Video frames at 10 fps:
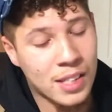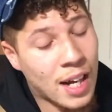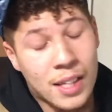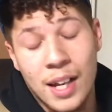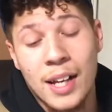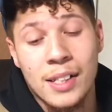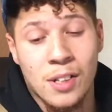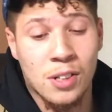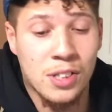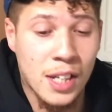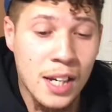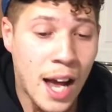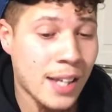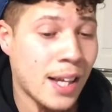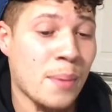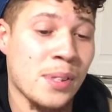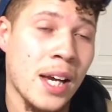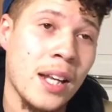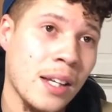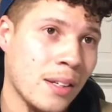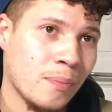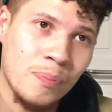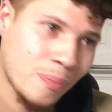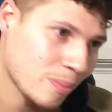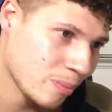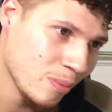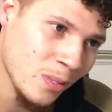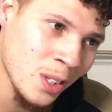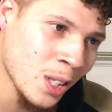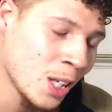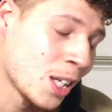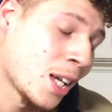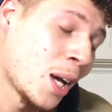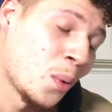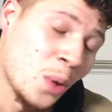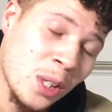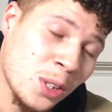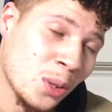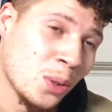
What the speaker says: not that I stopped saying it. Cause I didn't want to.